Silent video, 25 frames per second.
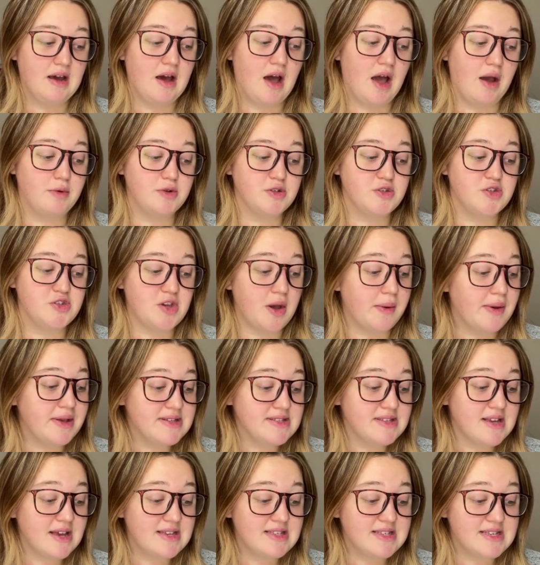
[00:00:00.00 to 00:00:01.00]
I was so
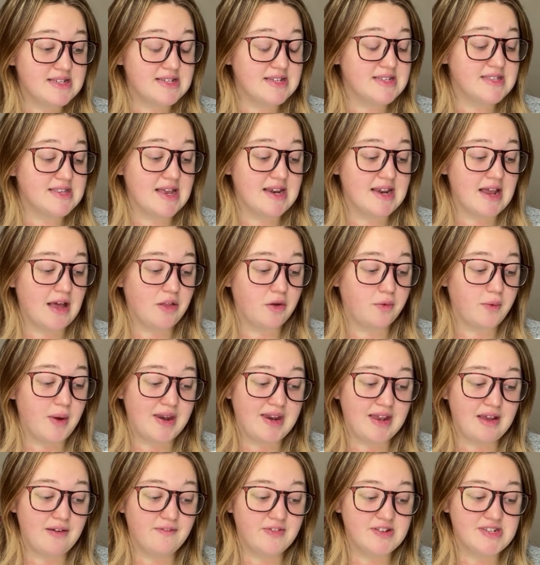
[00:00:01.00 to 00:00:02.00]
excited to send out the
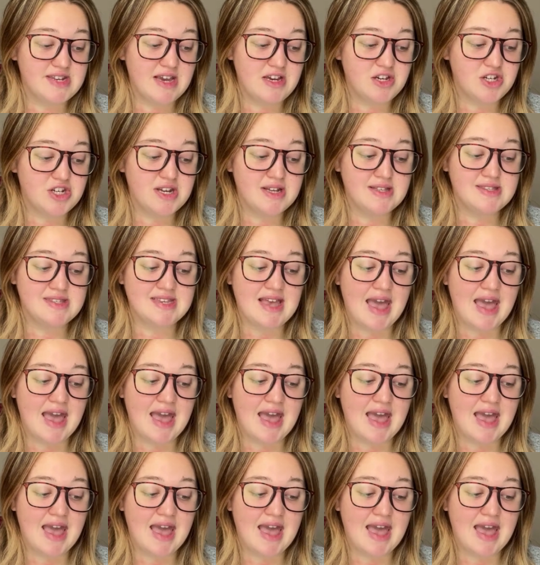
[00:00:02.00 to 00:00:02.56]
wedding invitations,